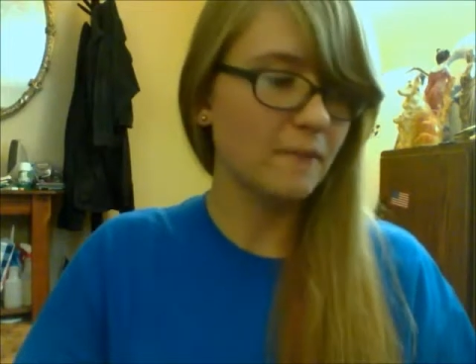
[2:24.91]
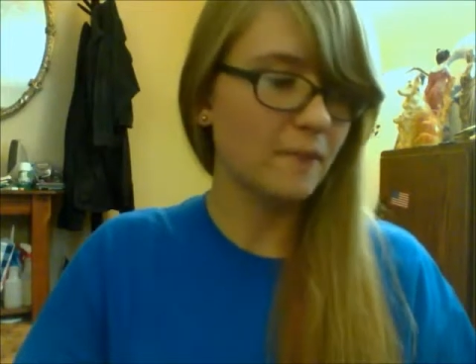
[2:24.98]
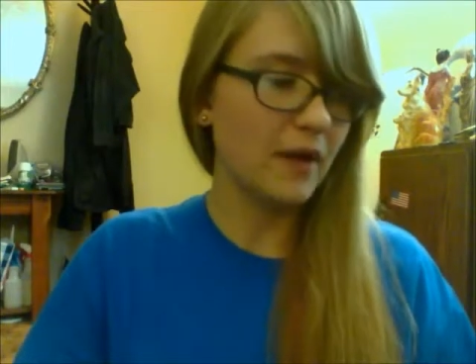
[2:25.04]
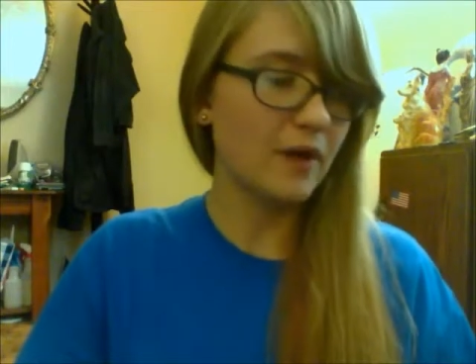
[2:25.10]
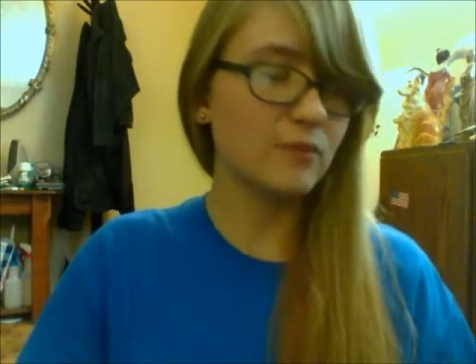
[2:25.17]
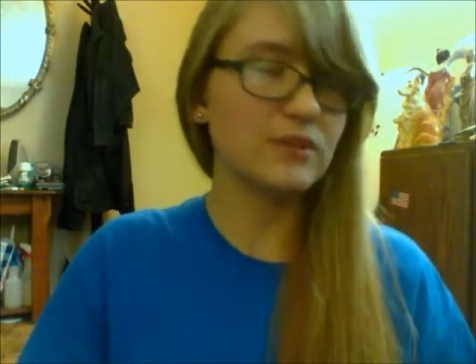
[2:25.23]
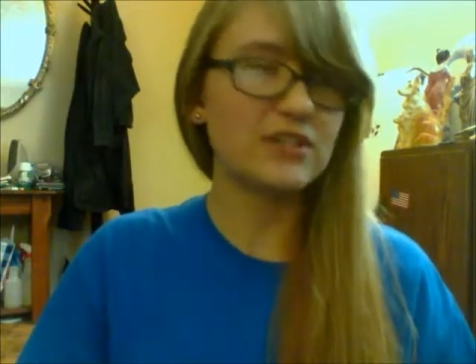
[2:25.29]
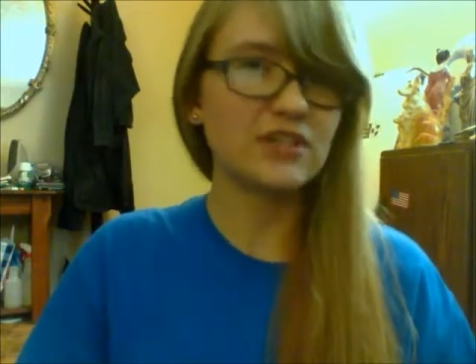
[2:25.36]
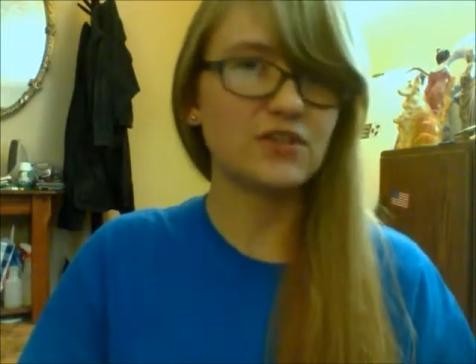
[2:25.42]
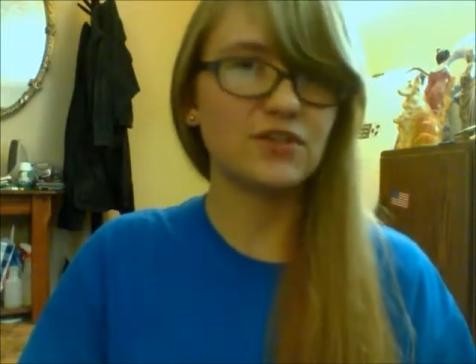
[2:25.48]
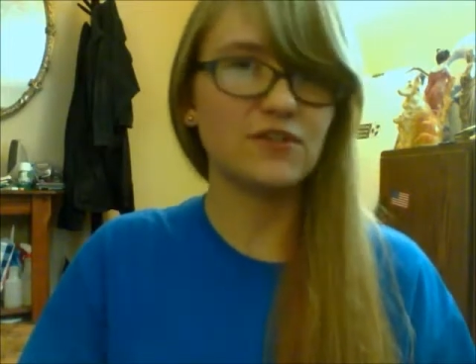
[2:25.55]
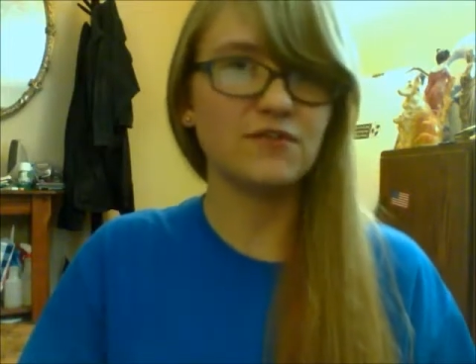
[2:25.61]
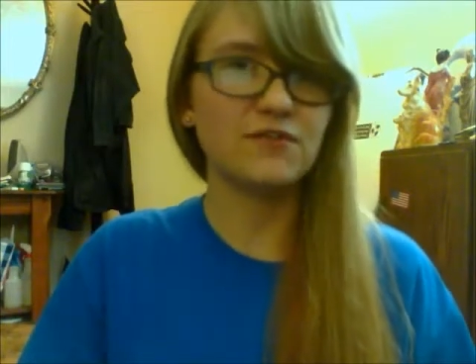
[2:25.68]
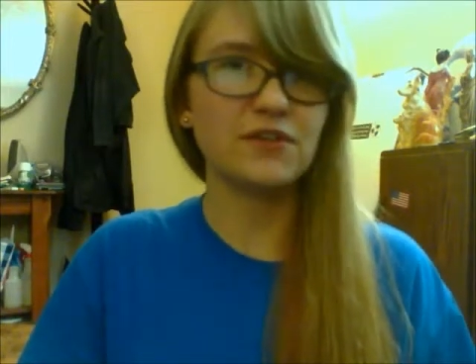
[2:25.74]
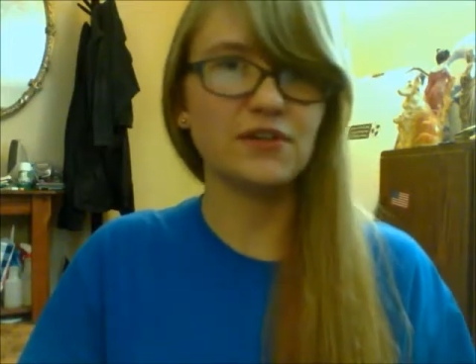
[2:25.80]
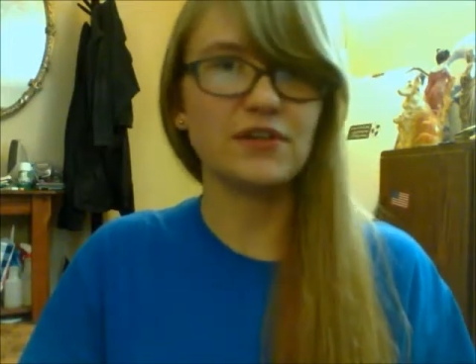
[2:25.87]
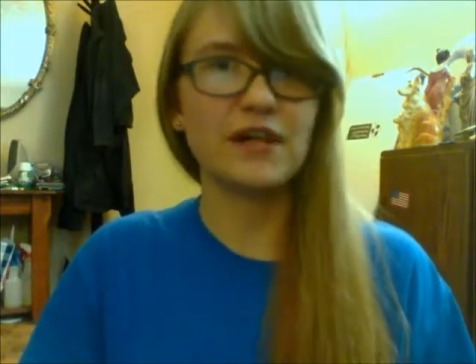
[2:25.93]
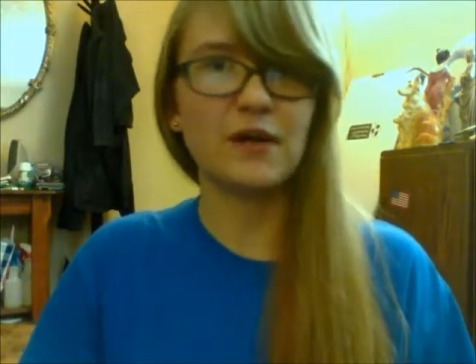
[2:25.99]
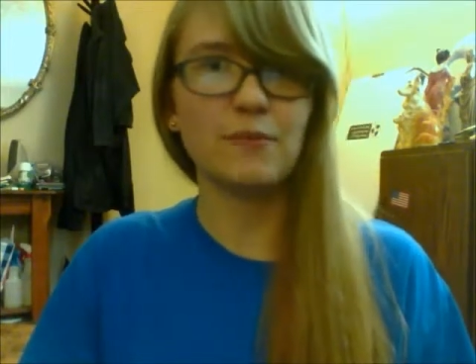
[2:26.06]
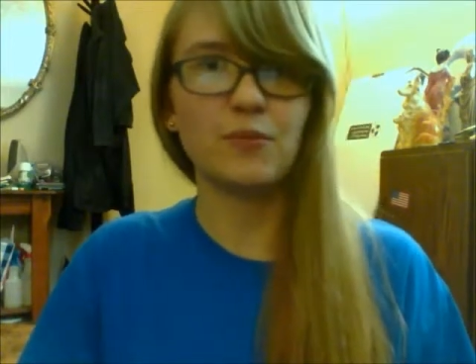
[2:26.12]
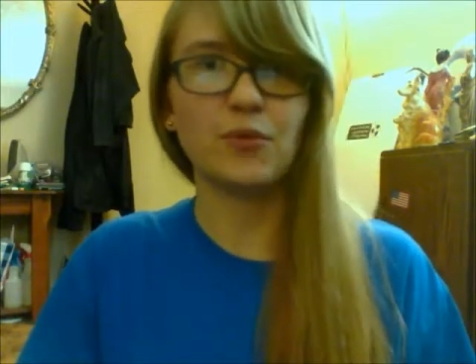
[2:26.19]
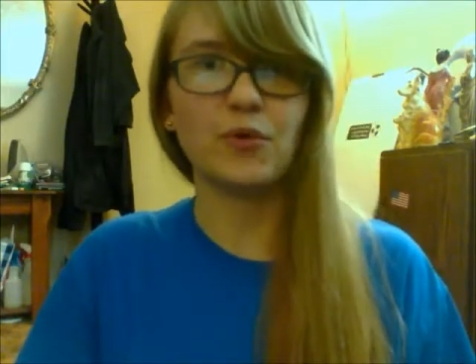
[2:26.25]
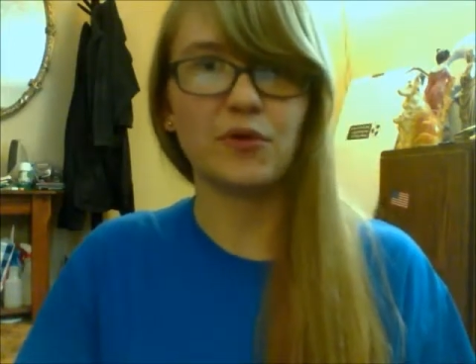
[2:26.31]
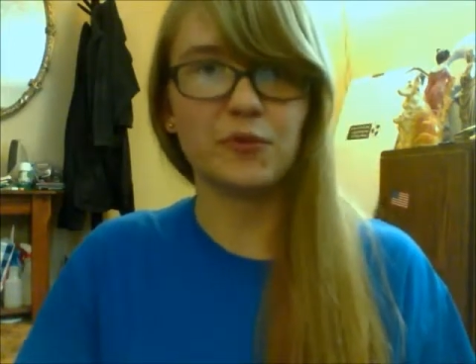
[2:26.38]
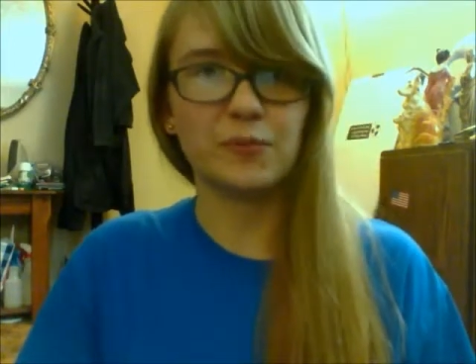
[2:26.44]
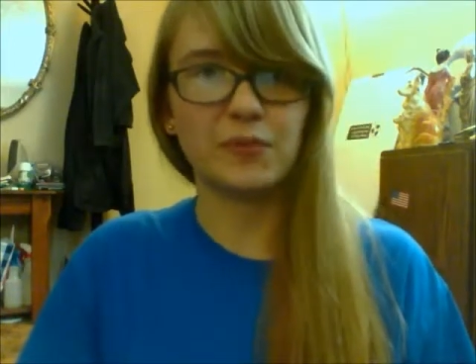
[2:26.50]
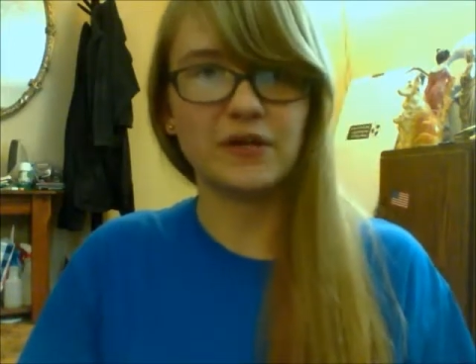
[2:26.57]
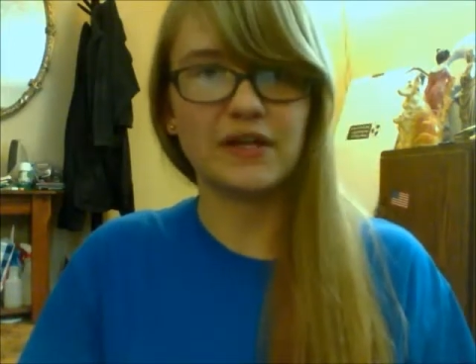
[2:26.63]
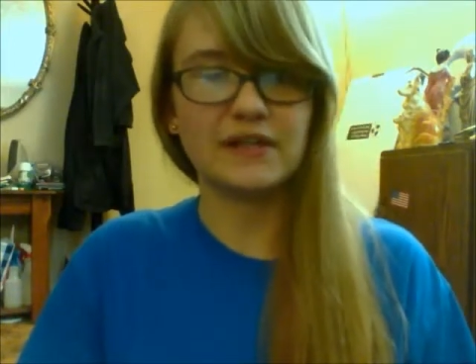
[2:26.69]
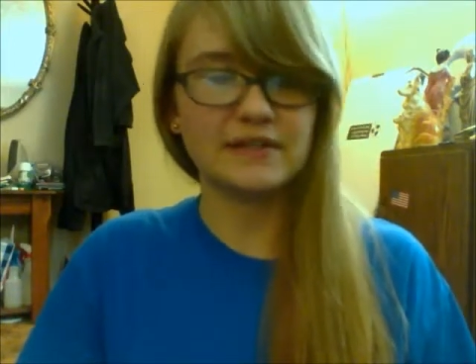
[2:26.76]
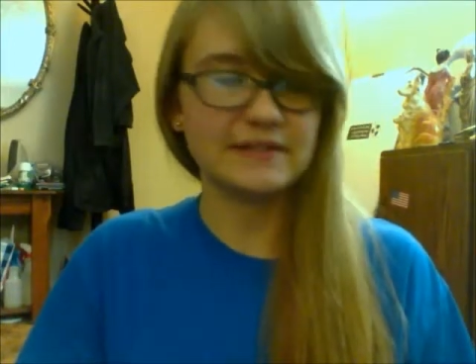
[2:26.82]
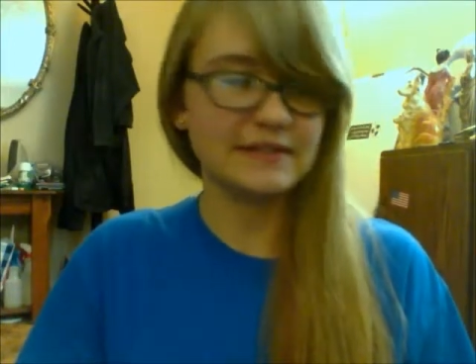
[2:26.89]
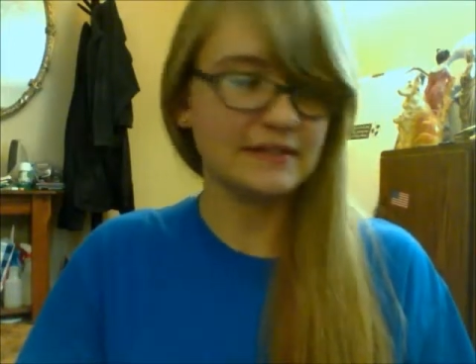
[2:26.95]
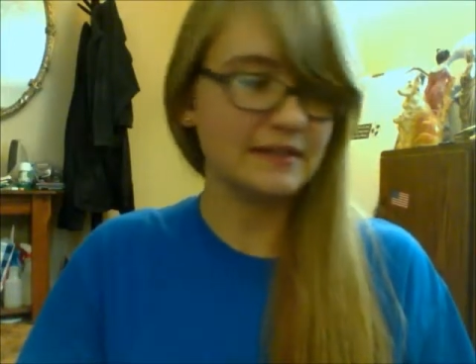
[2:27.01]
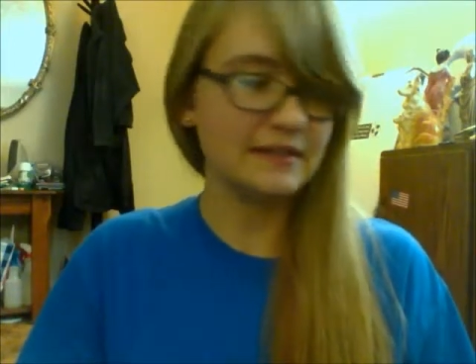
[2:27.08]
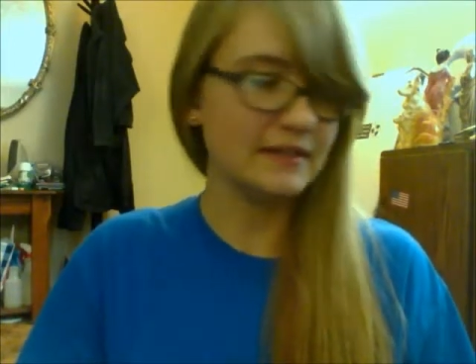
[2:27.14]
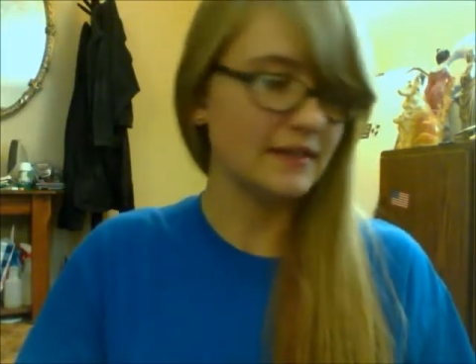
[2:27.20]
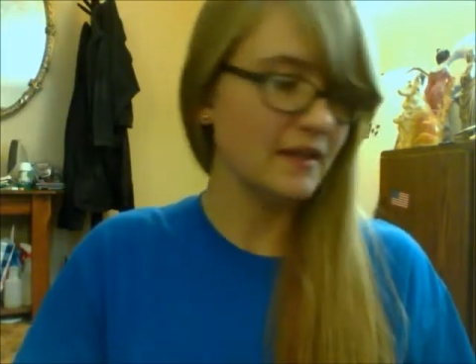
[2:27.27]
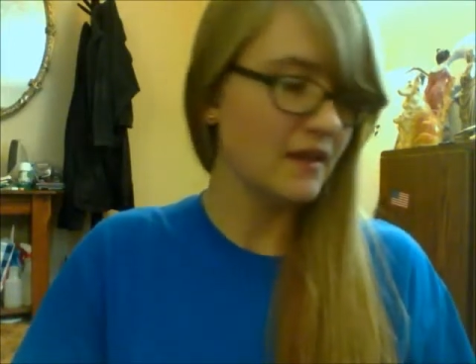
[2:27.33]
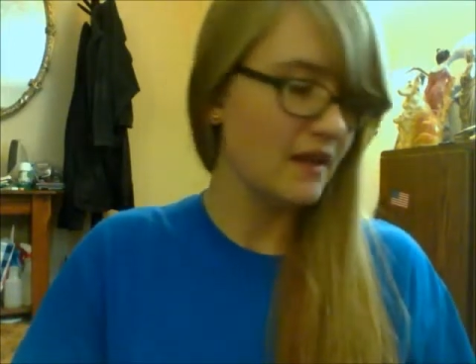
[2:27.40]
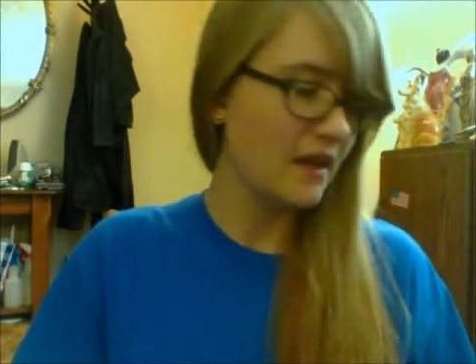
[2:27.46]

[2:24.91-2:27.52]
I wish I could have figured out more, but I didn't.